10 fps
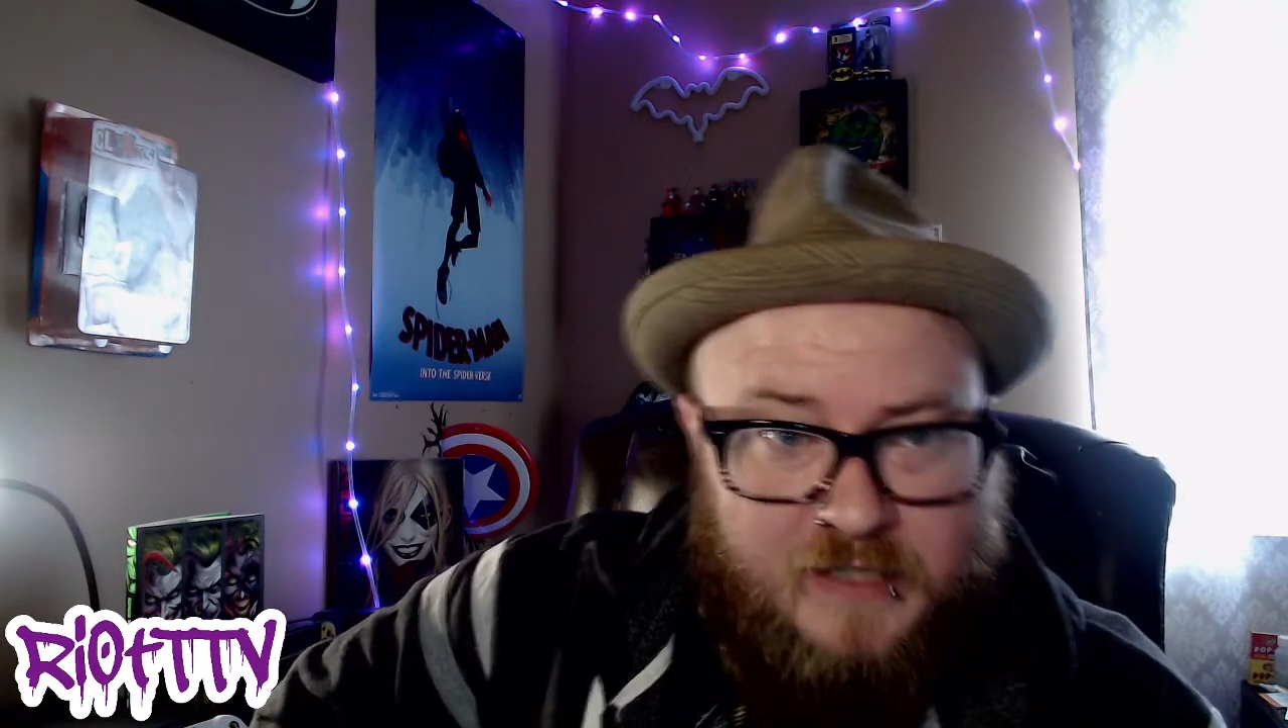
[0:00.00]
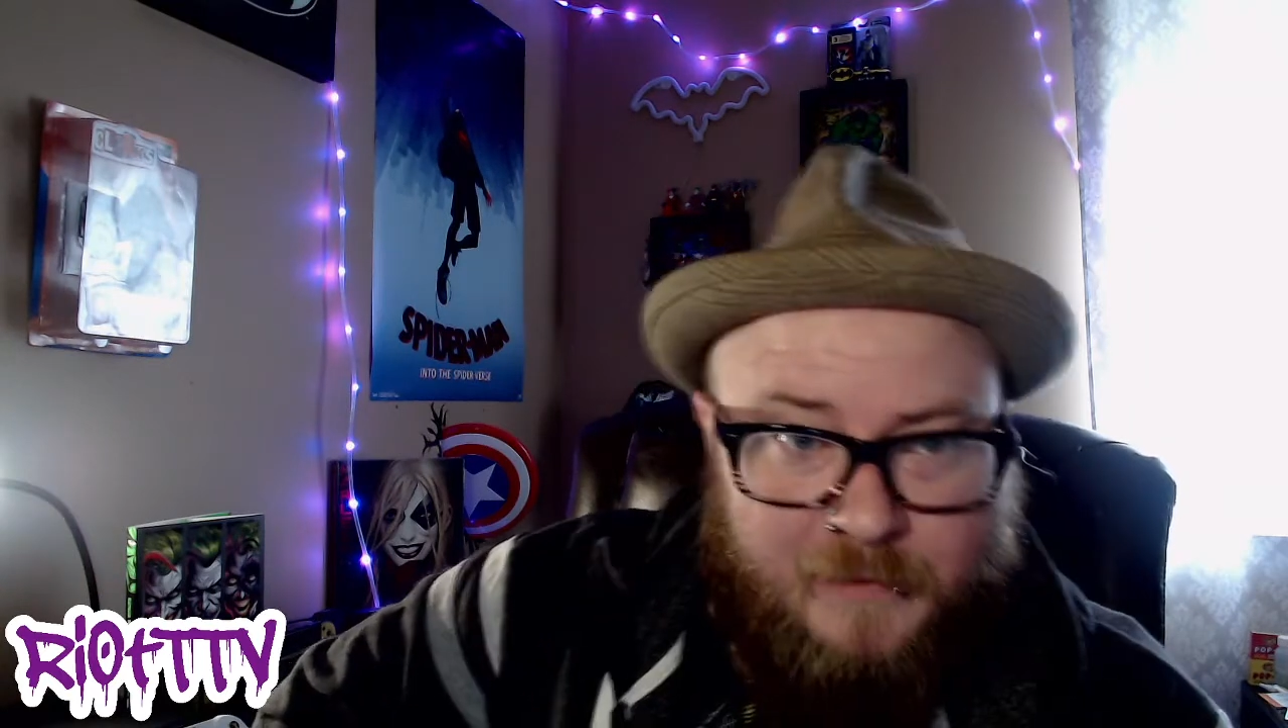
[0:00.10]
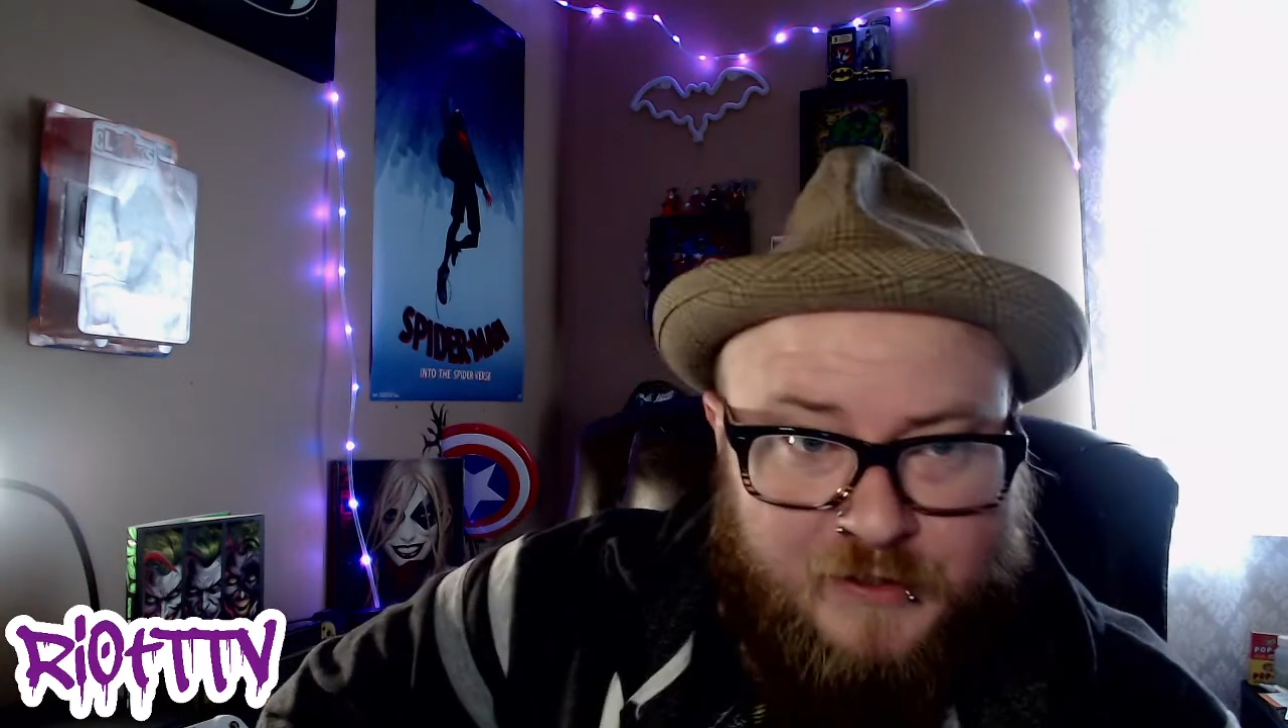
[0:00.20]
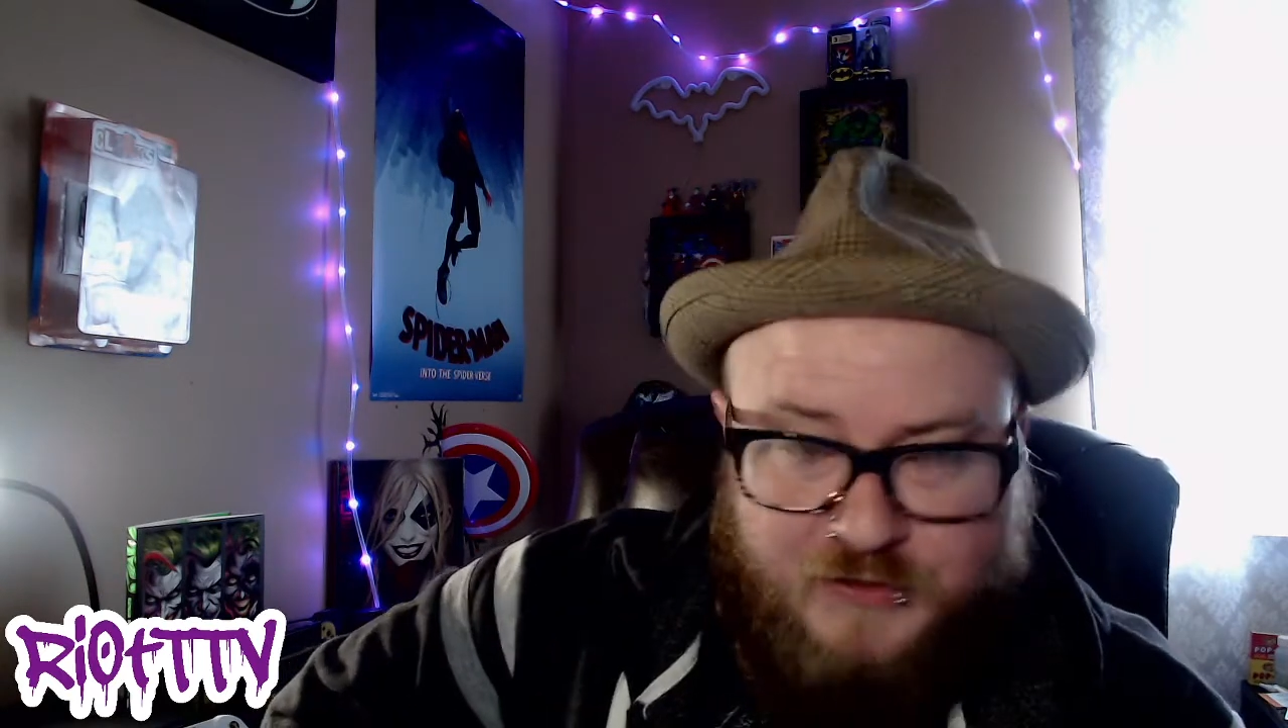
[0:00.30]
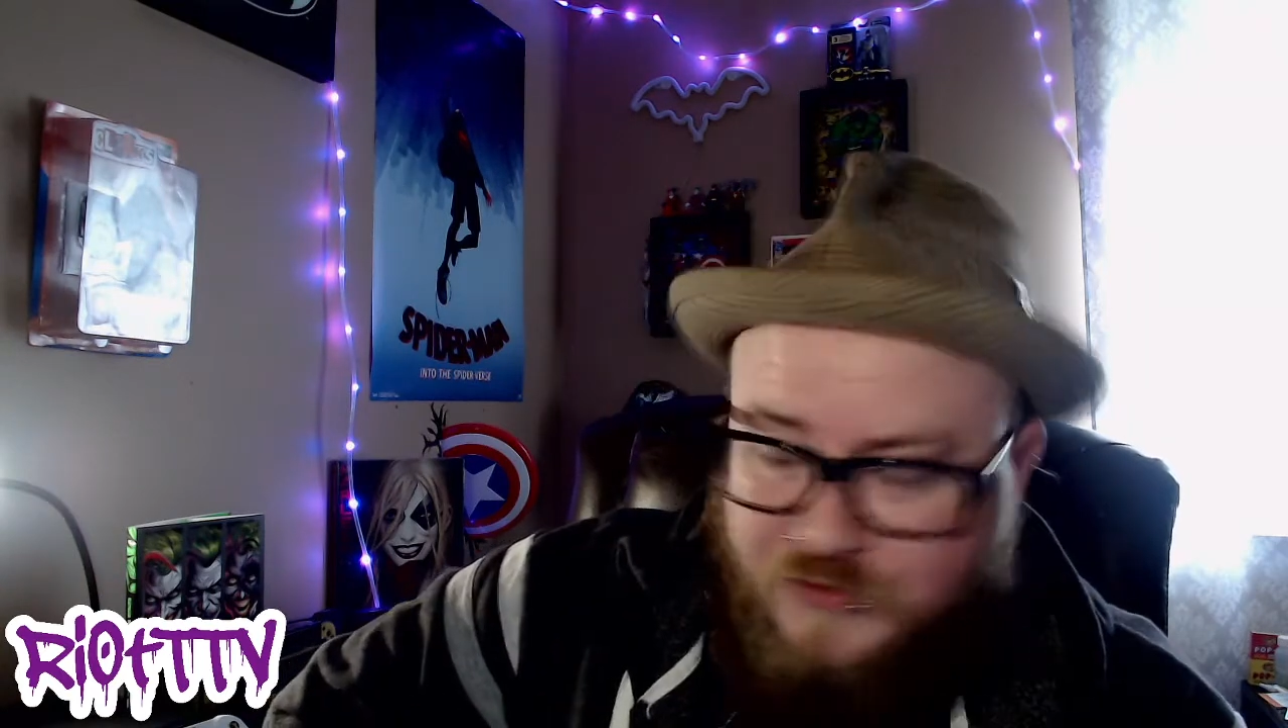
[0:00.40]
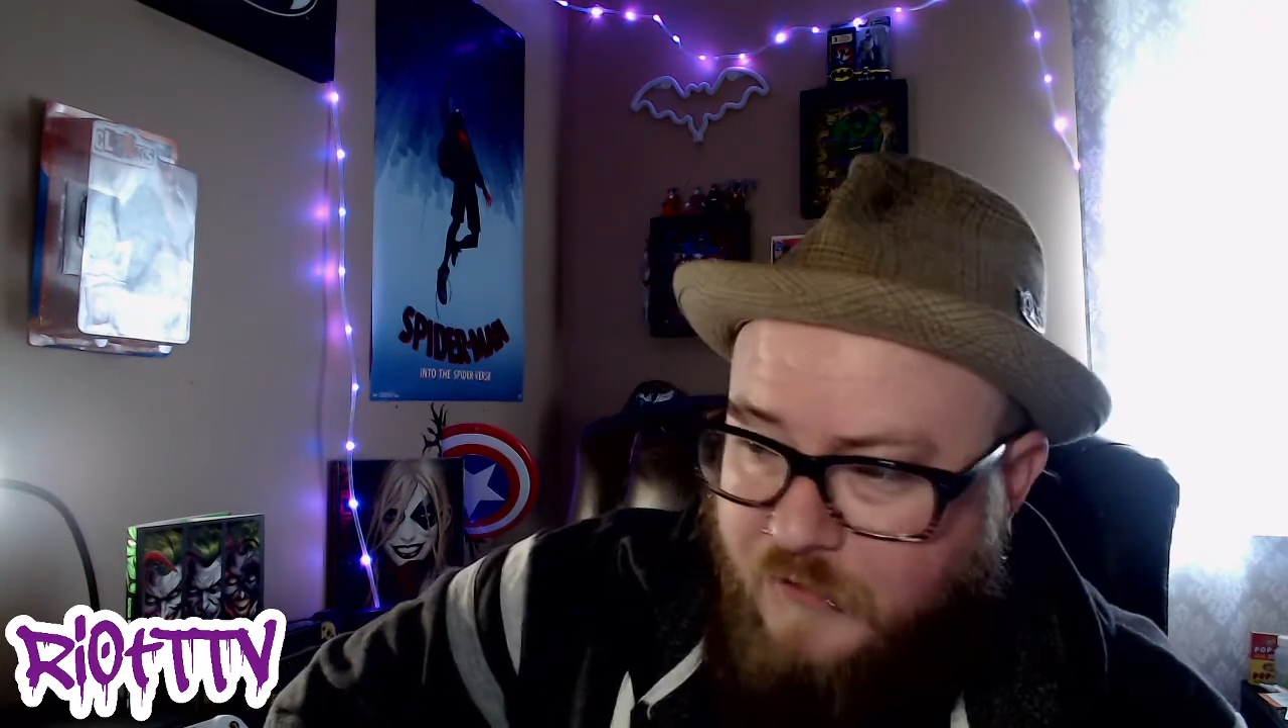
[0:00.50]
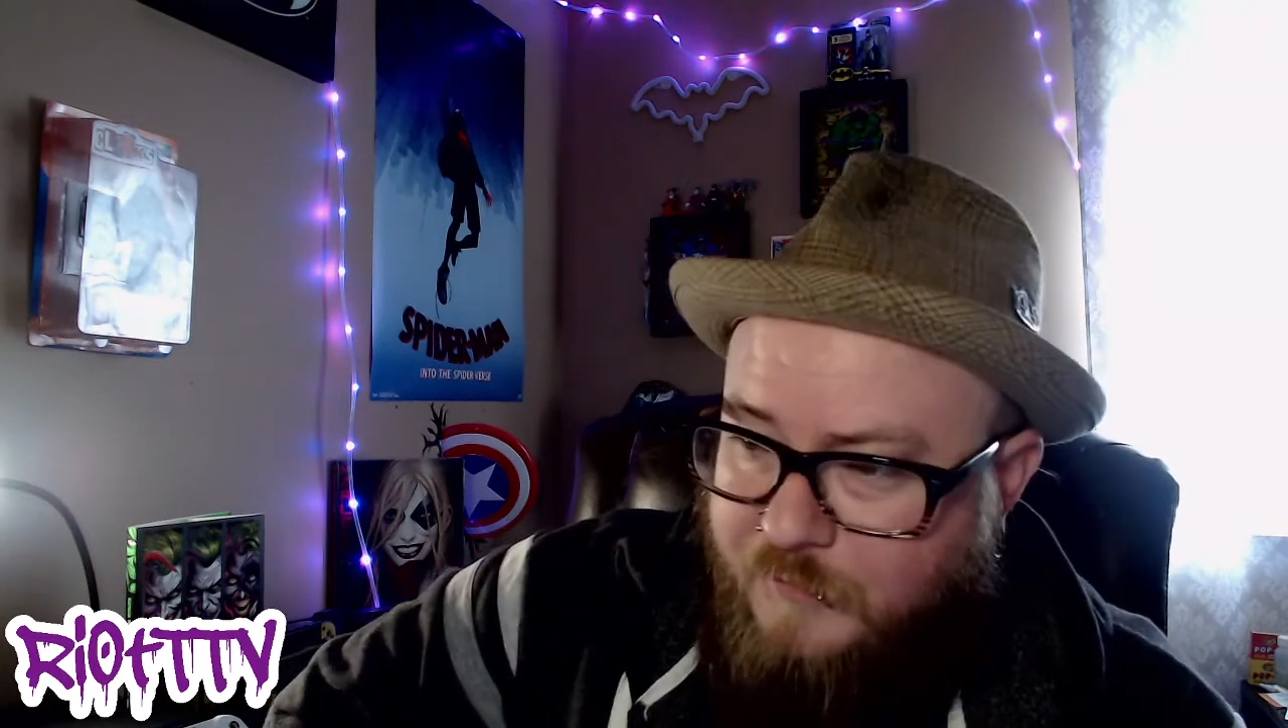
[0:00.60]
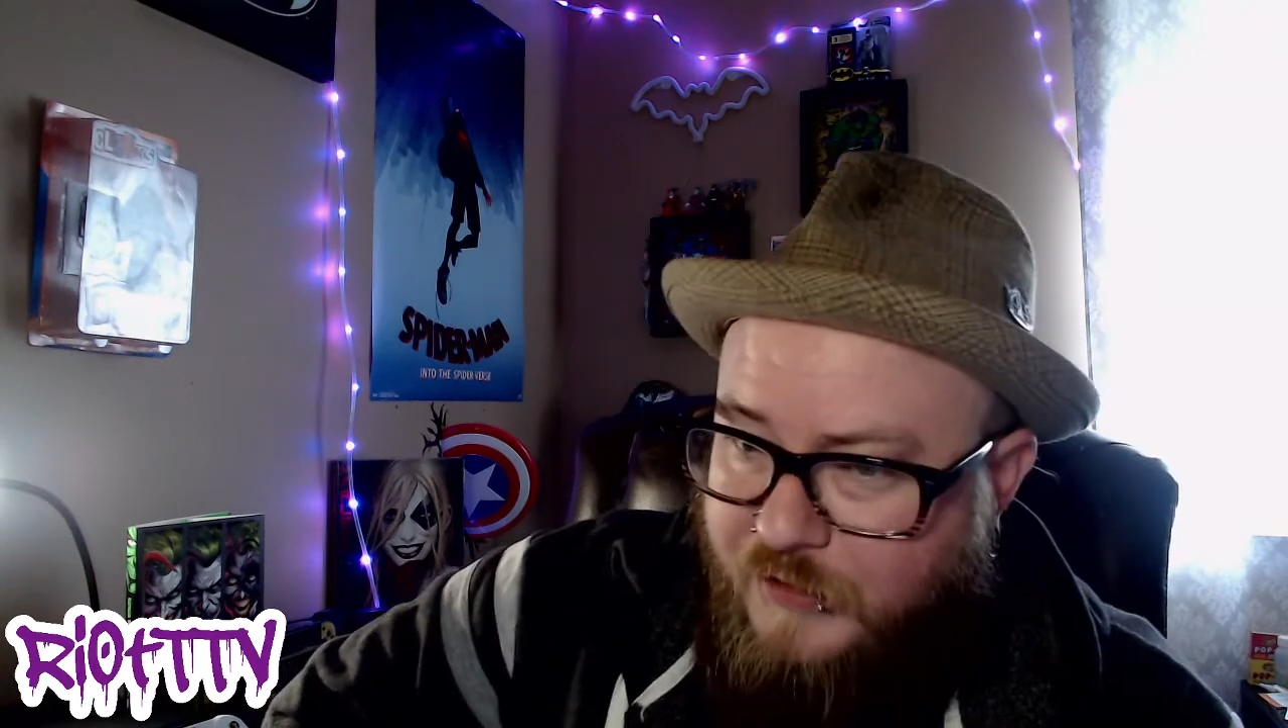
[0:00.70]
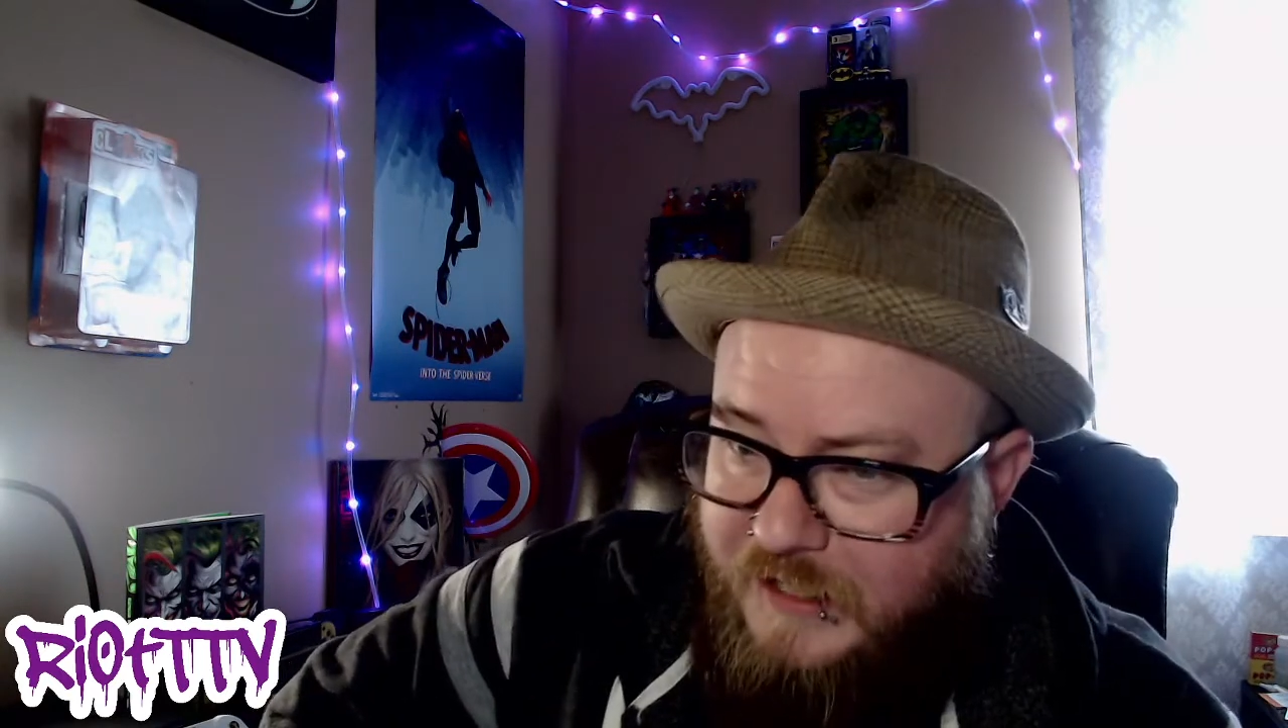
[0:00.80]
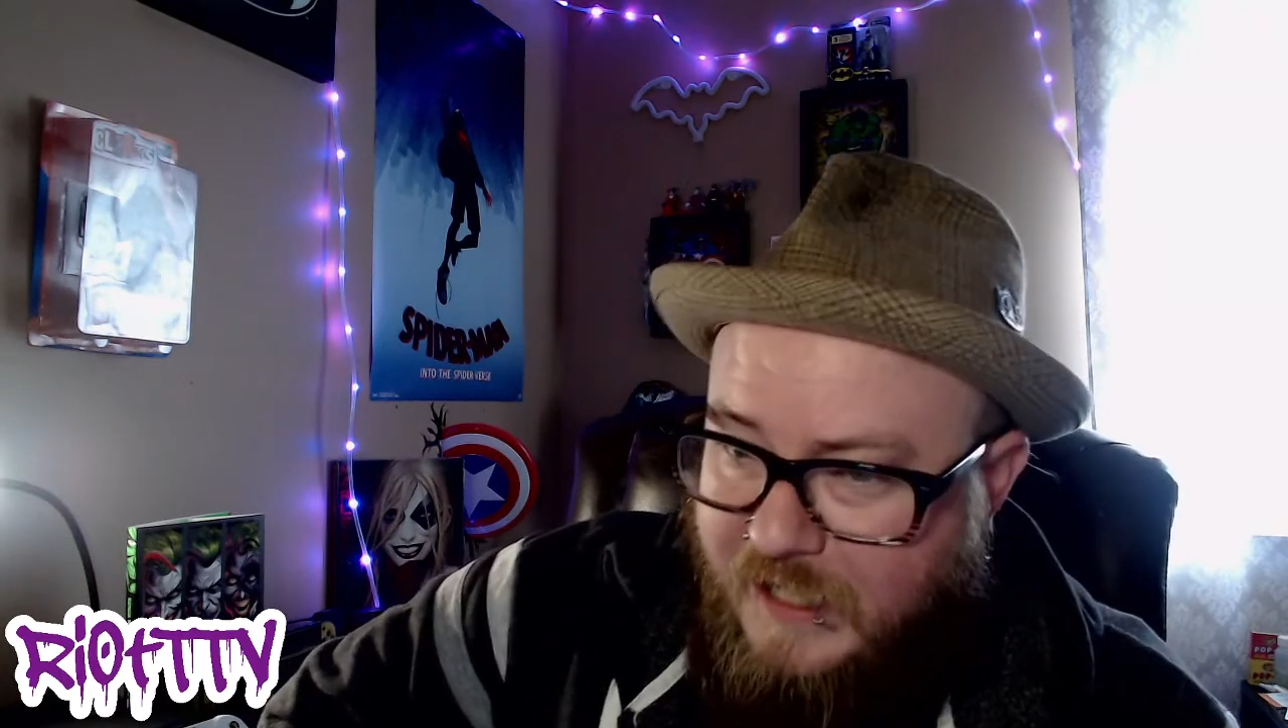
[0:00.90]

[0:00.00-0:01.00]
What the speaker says: and I'm going to start putting